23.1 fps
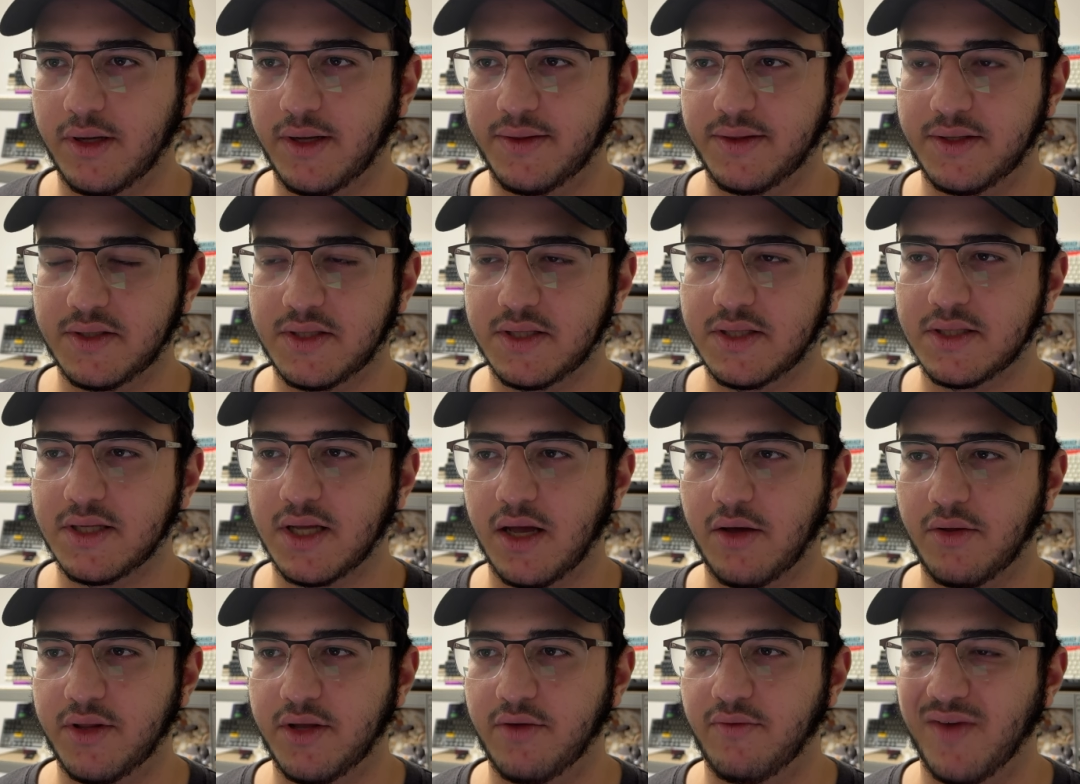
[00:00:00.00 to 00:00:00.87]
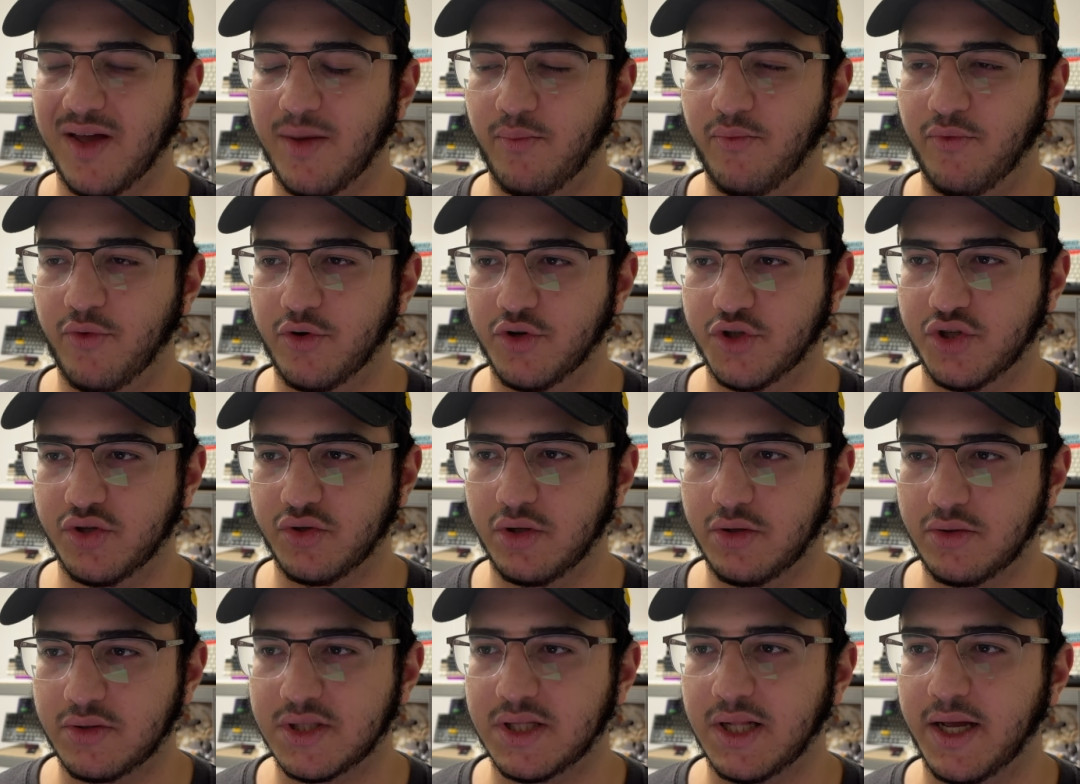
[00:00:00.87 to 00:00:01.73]
this is how the web version
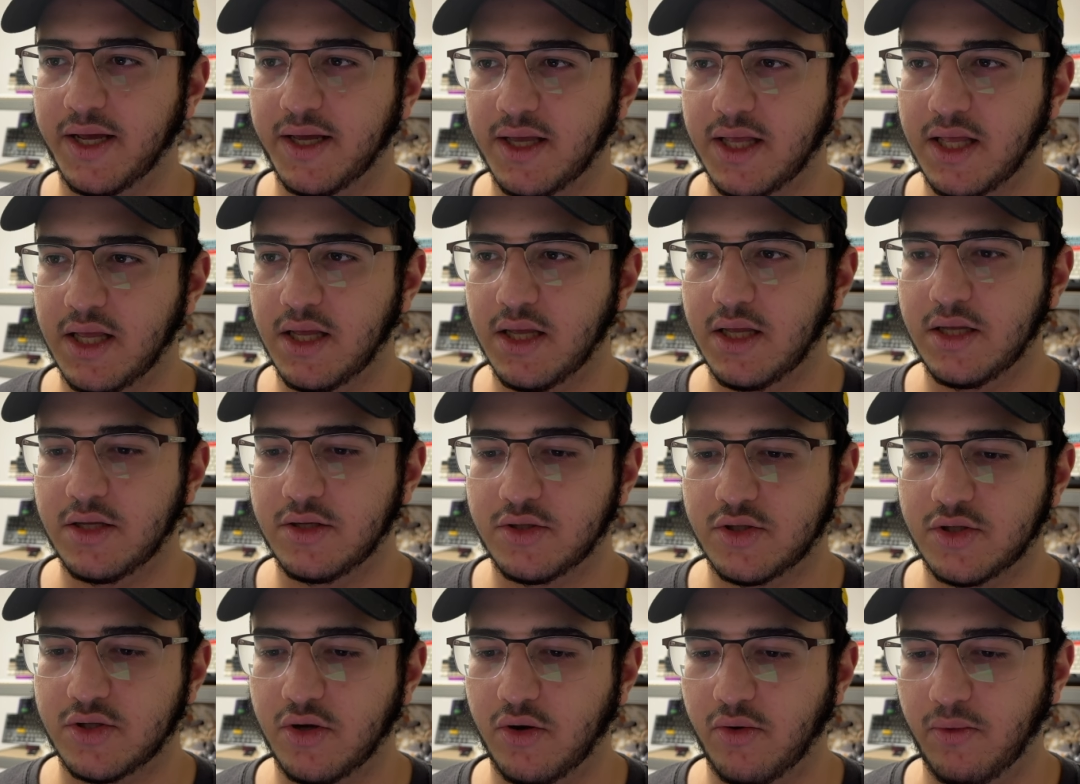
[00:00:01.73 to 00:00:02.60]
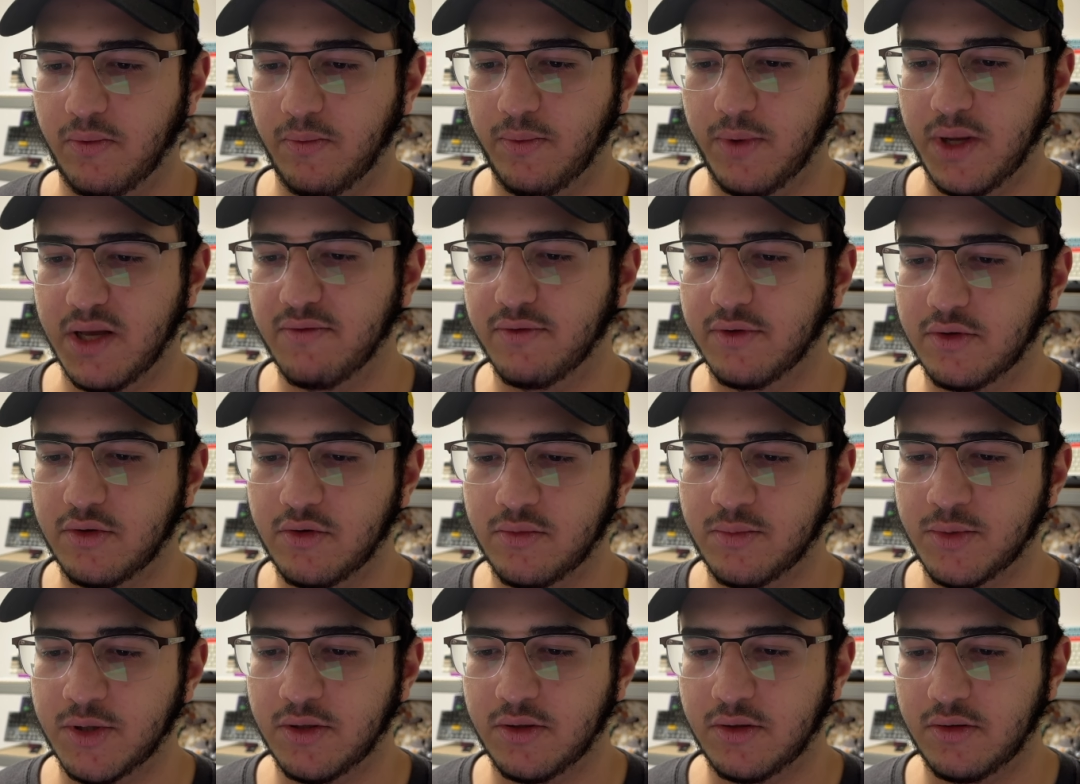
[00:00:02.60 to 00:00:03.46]
looks like. So we have a
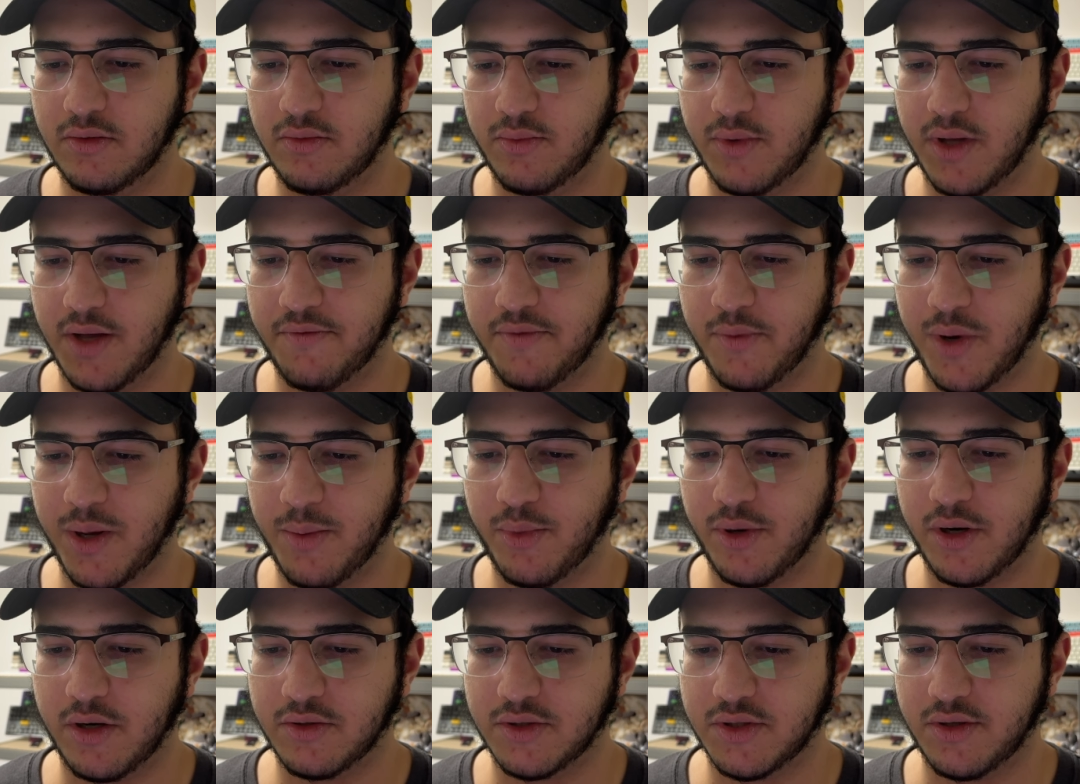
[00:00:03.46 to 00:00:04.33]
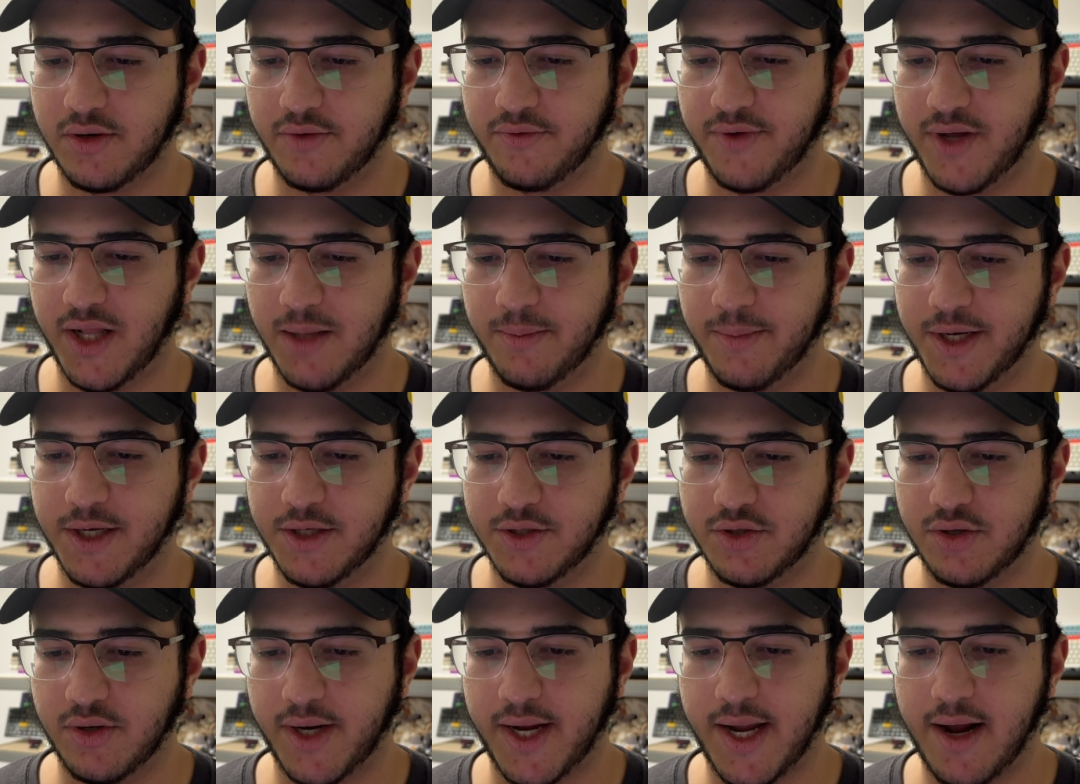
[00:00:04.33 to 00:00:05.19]
terminal, we have a web browser, a file
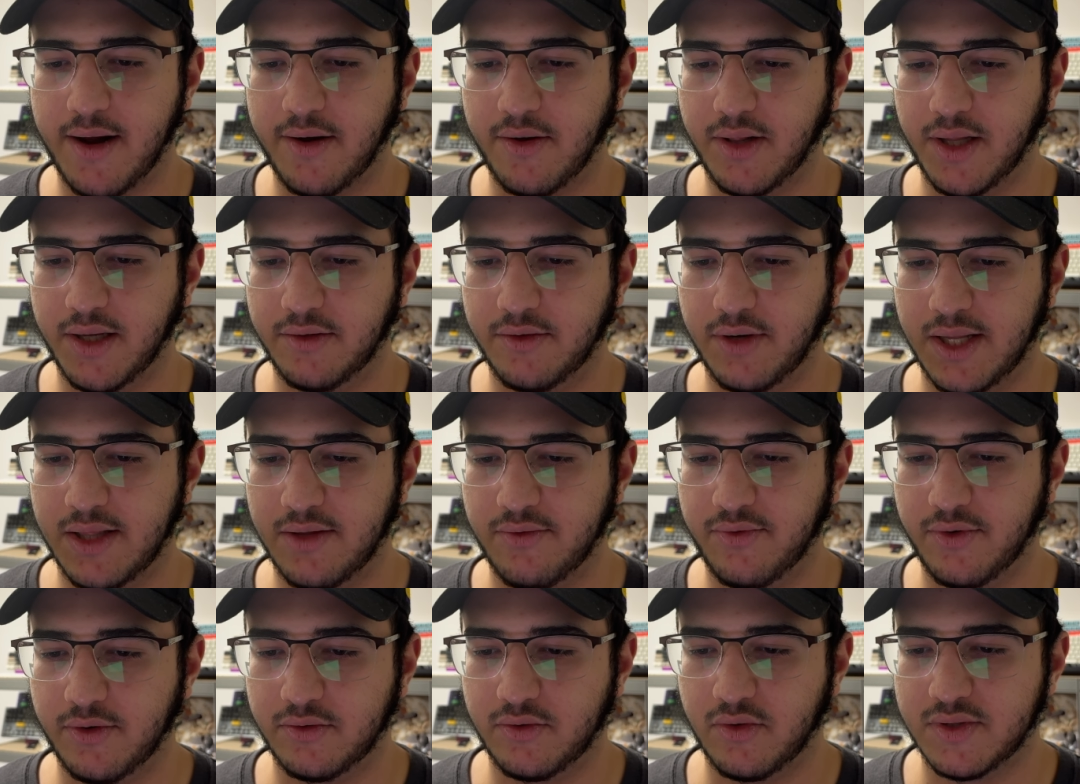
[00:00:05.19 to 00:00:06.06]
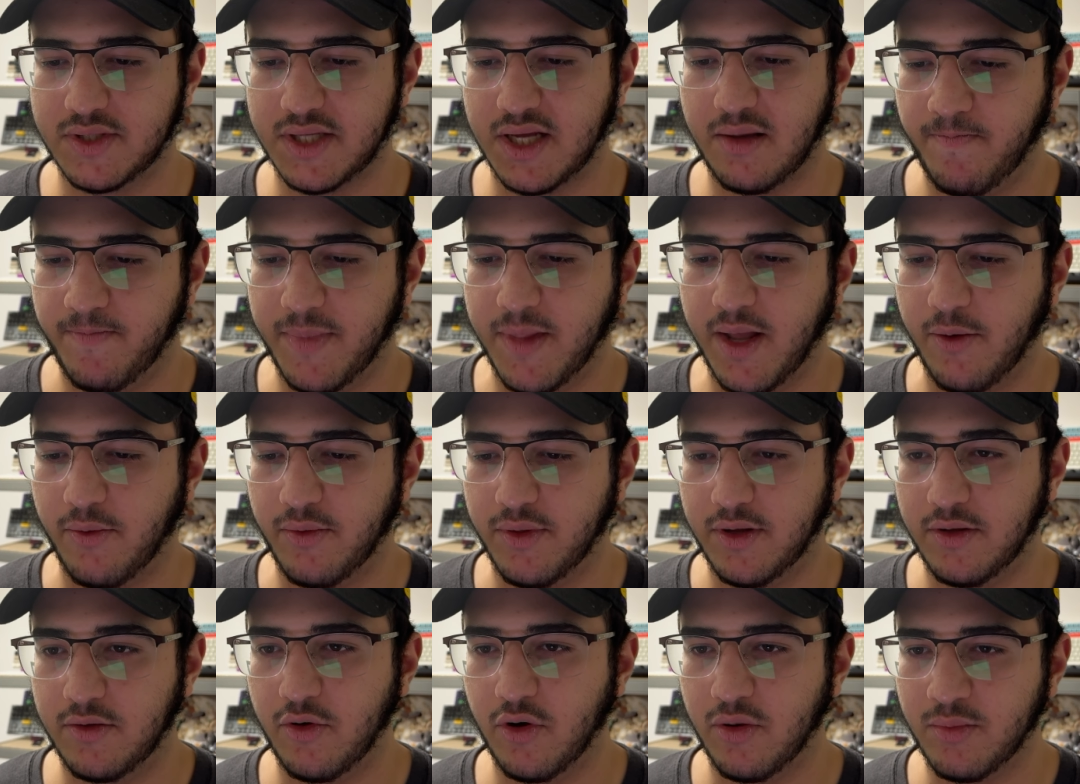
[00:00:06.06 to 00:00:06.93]
manager, calculator, and a Photos app. Now the
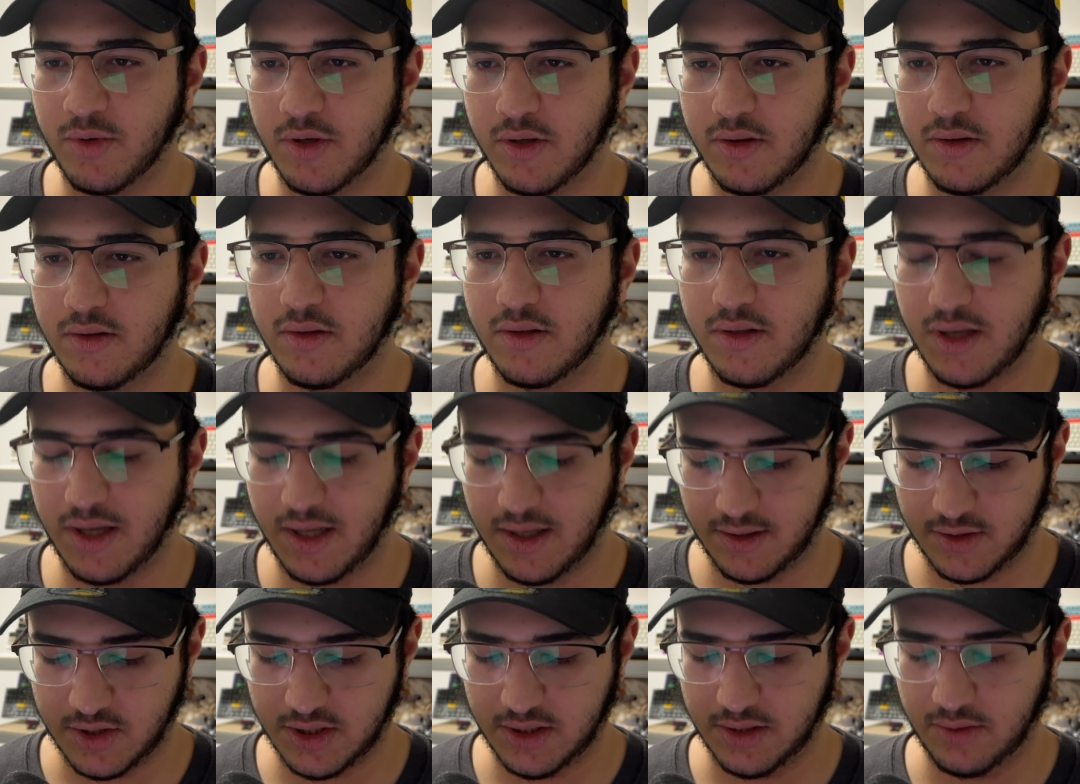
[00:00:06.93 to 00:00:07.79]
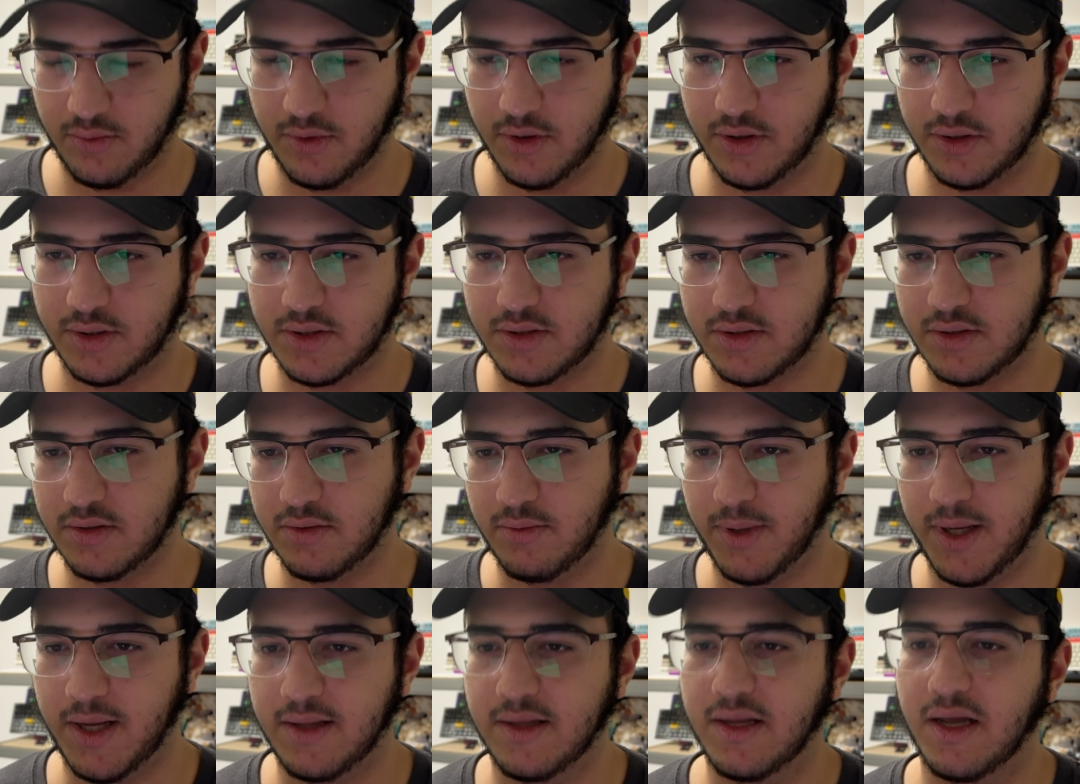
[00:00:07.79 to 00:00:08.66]
terminal actually works.
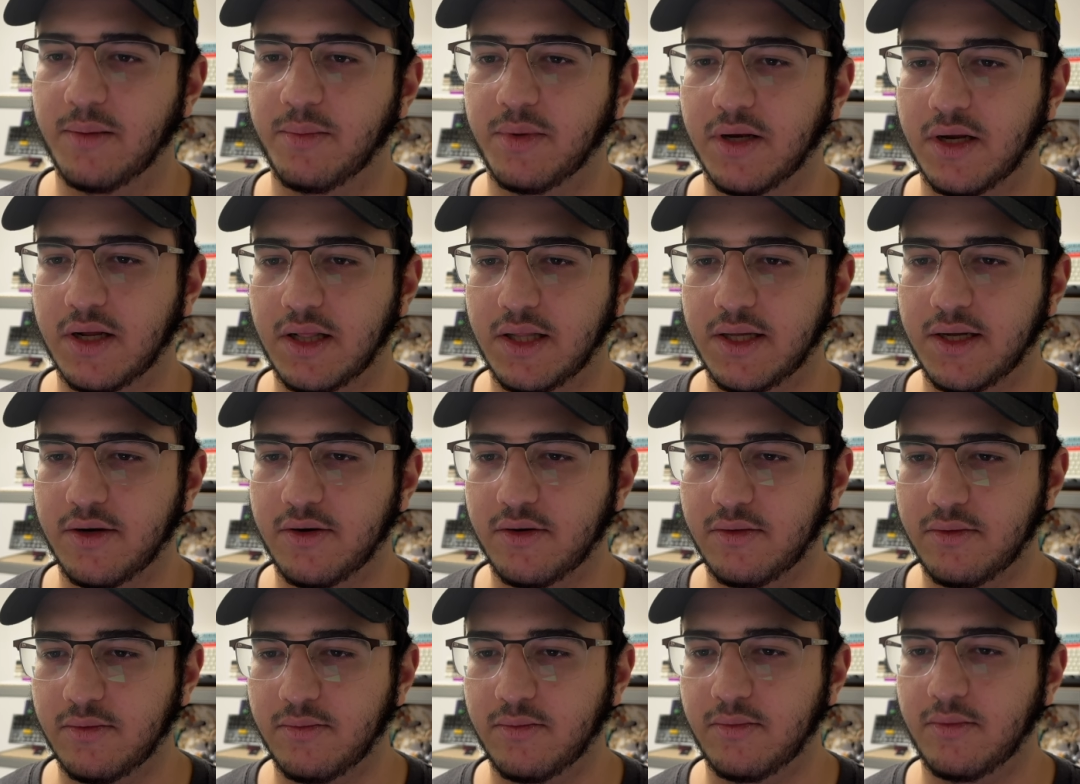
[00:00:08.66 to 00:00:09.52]
We can type in clear, we